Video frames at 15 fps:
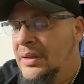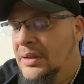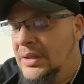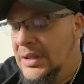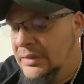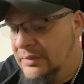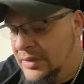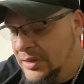
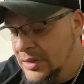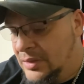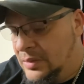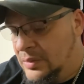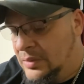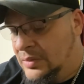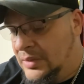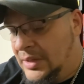even
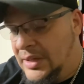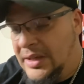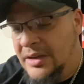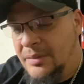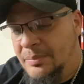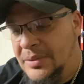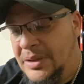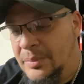though a lot
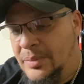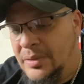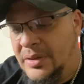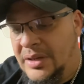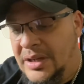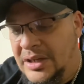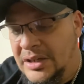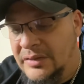of people
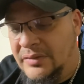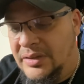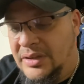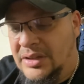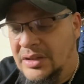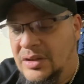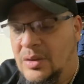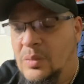are
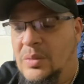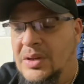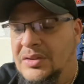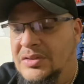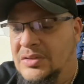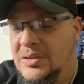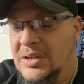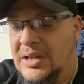ignorant and don't
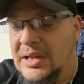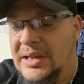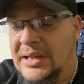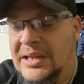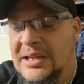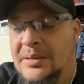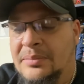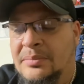want to
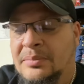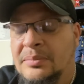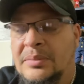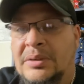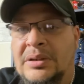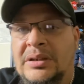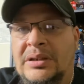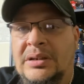claim
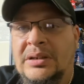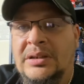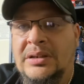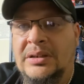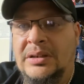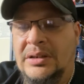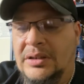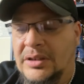
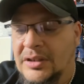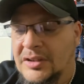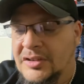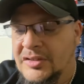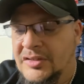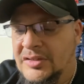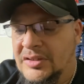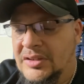
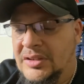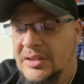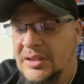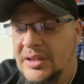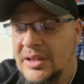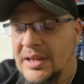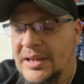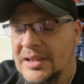us
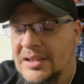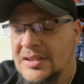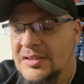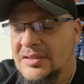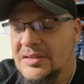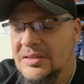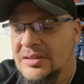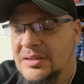
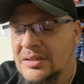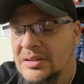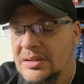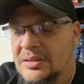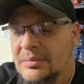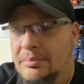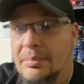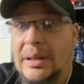as
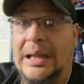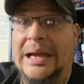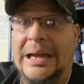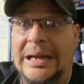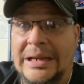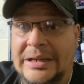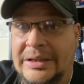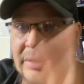
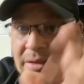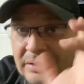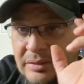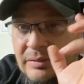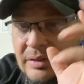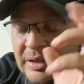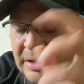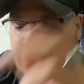black,
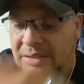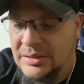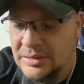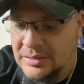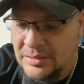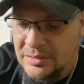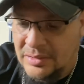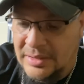right?
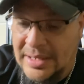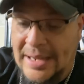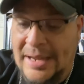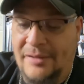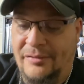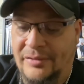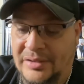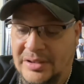Or
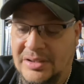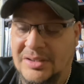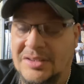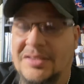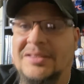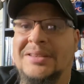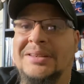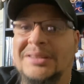African
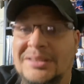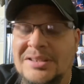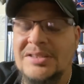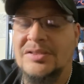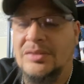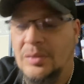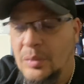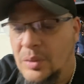
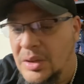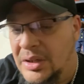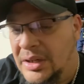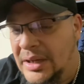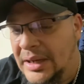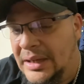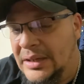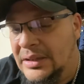descendants or
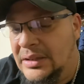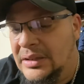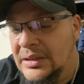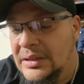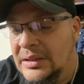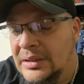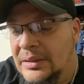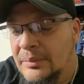whatnot.
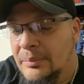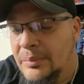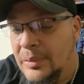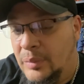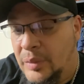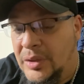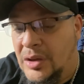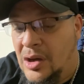
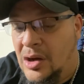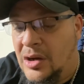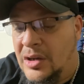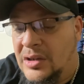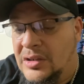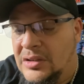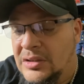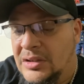But we
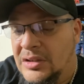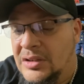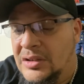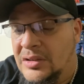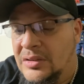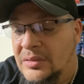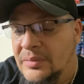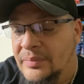are,
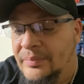and